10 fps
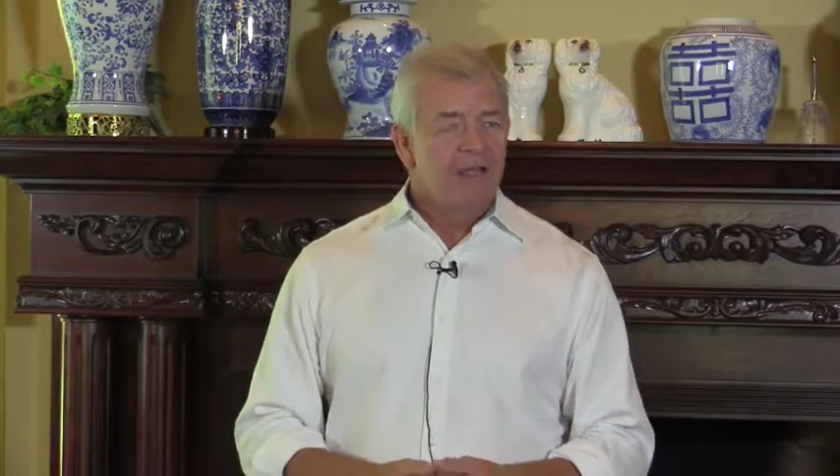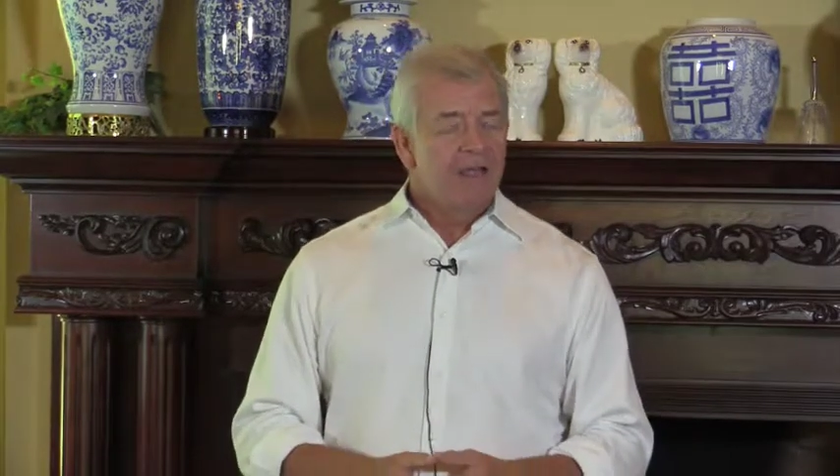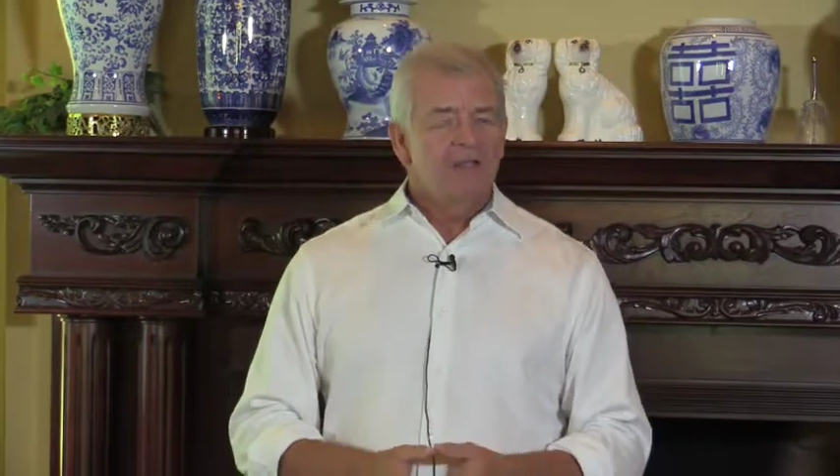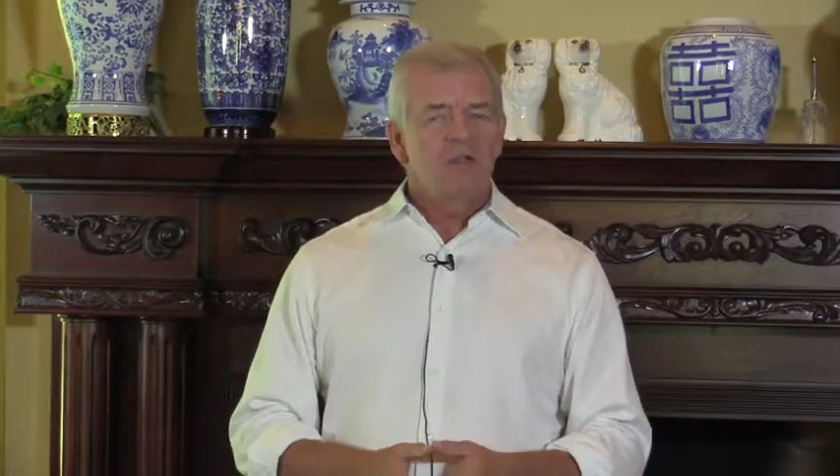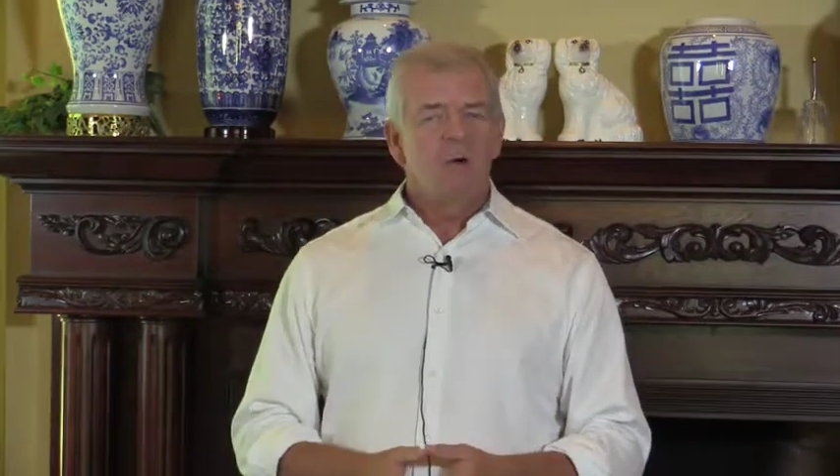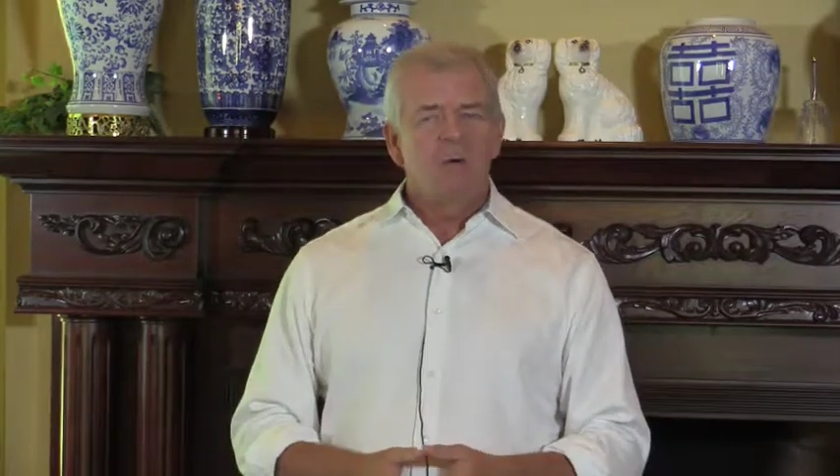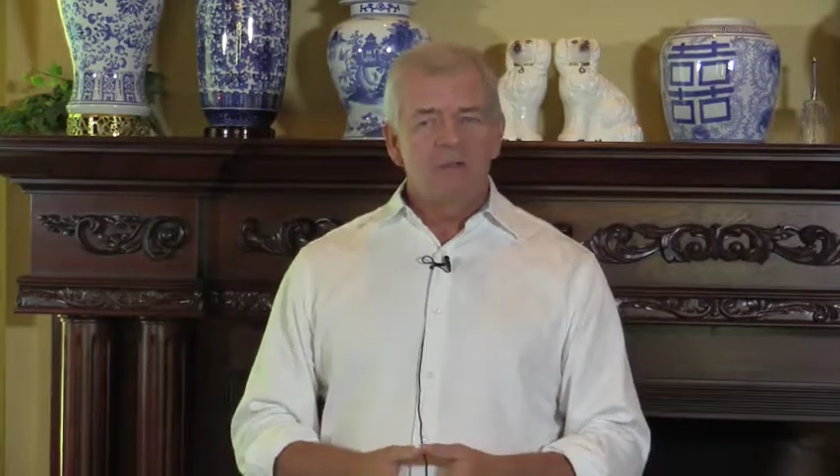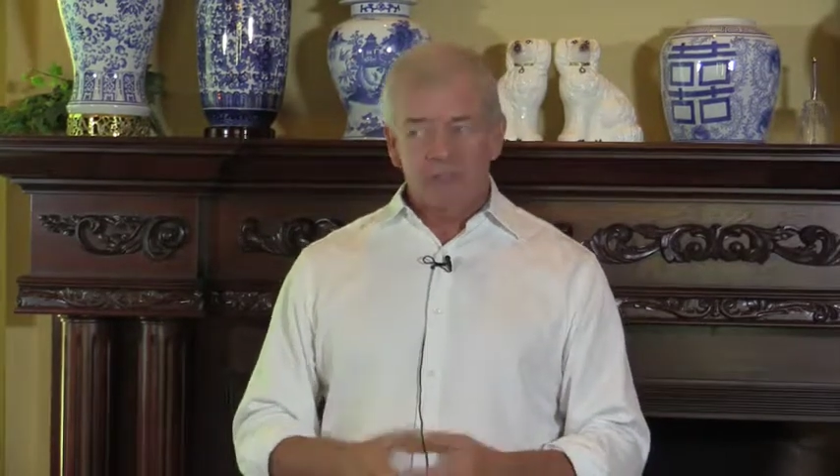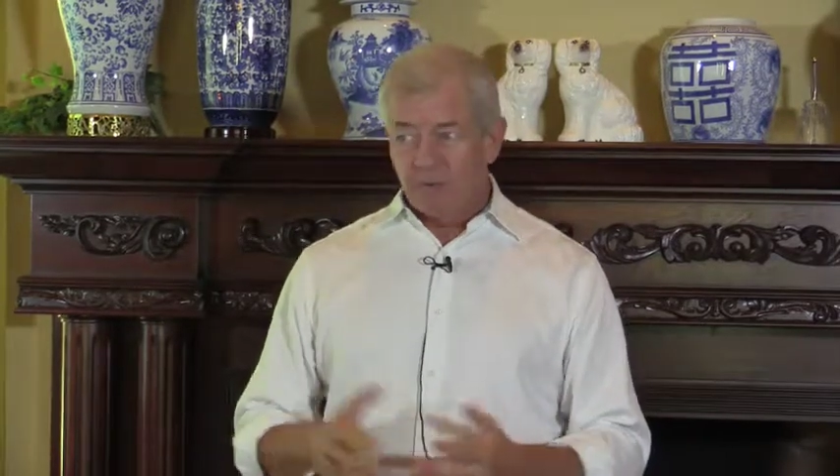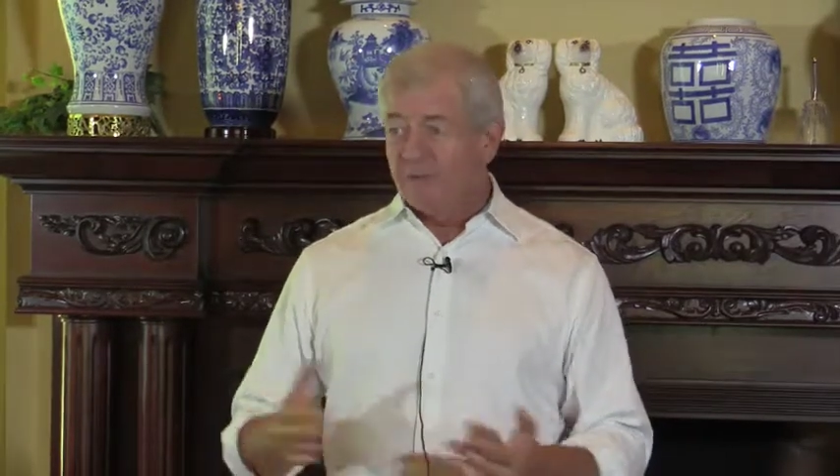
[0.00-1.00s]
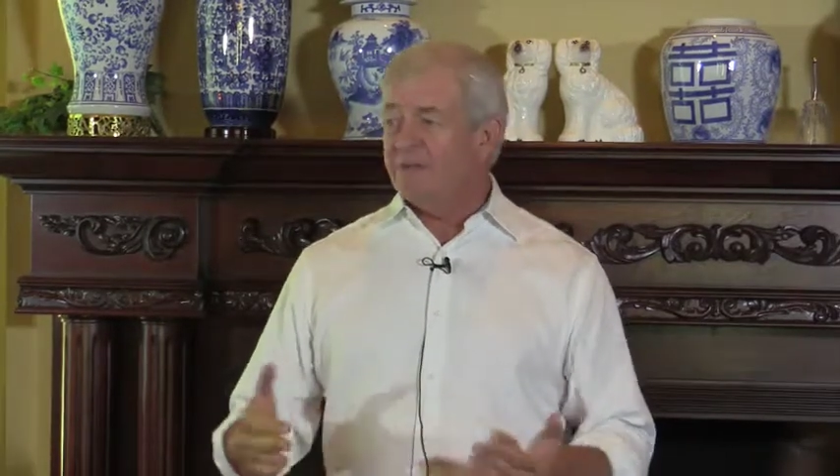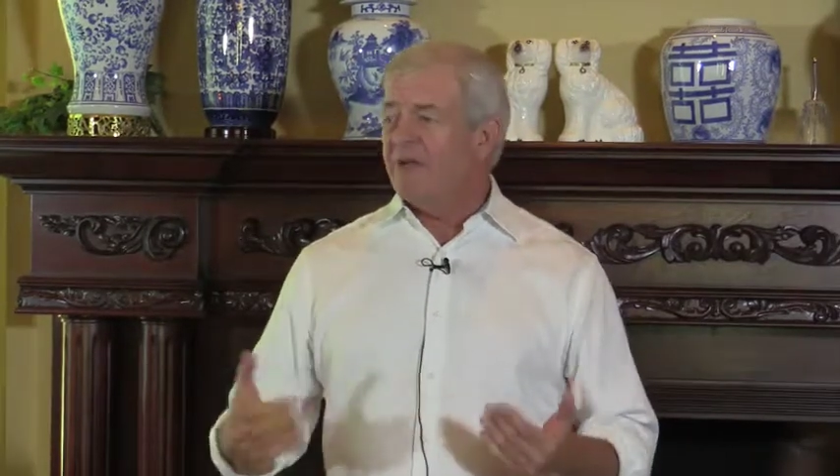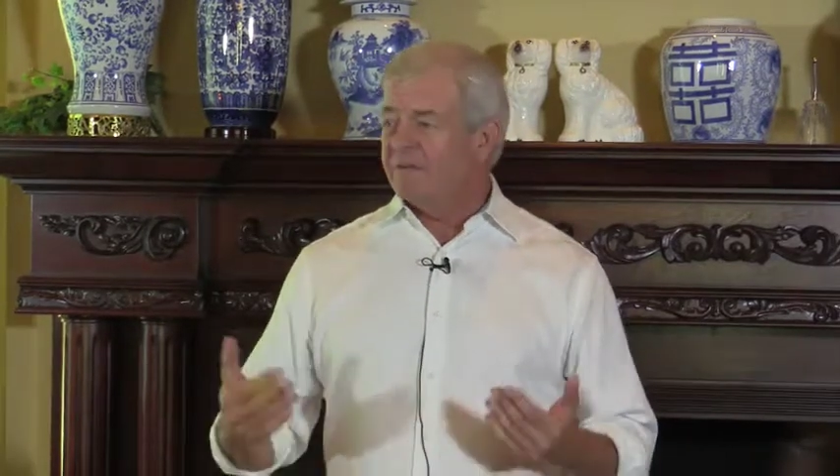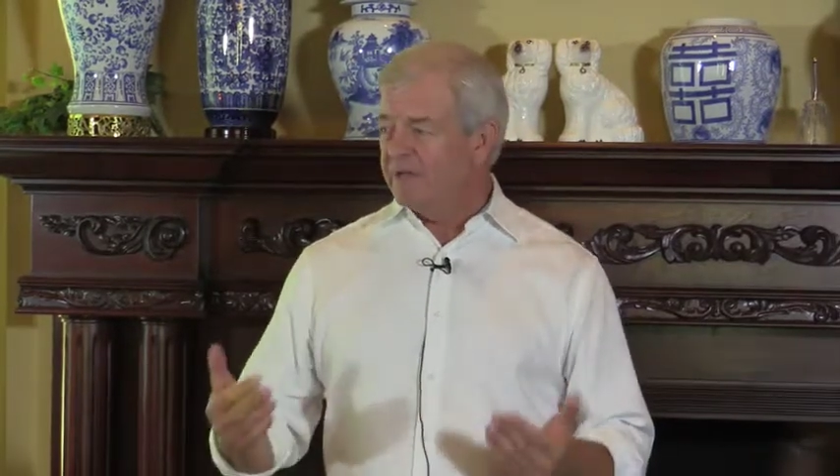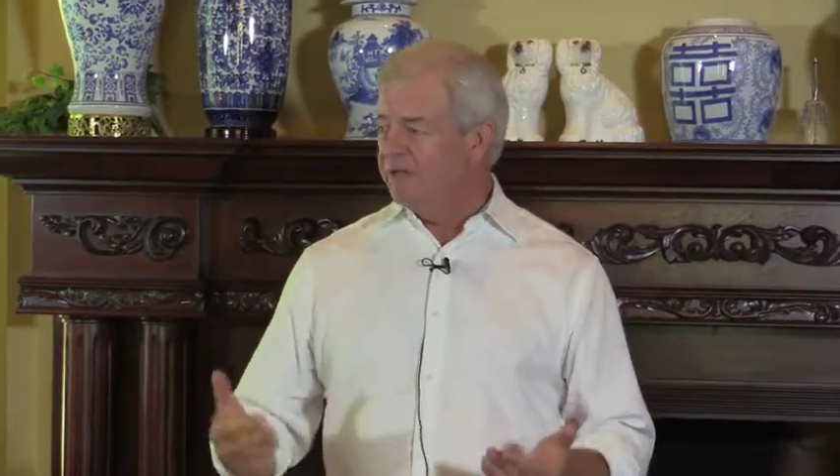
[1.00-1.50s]
So you see where this
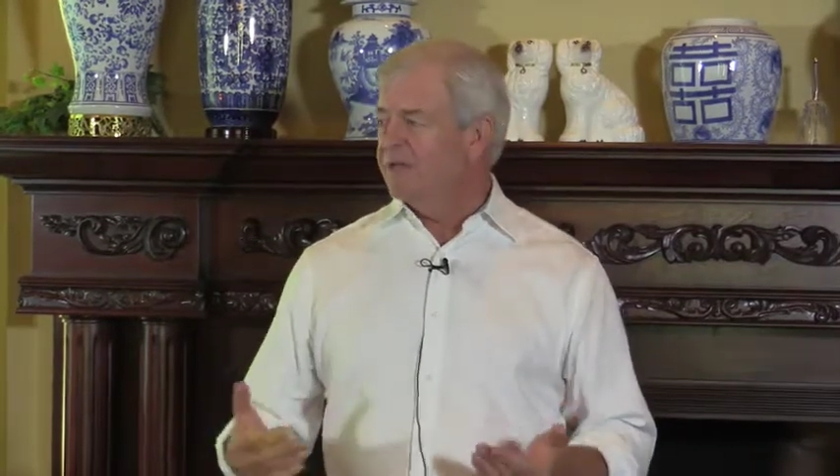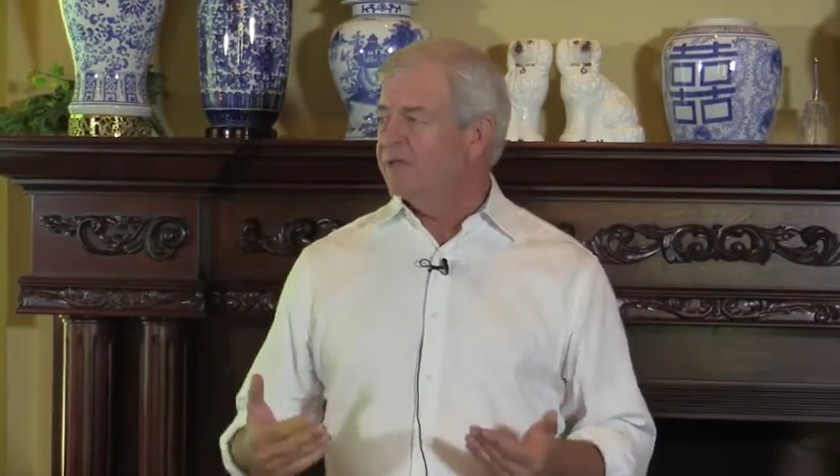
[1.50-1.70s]
conversation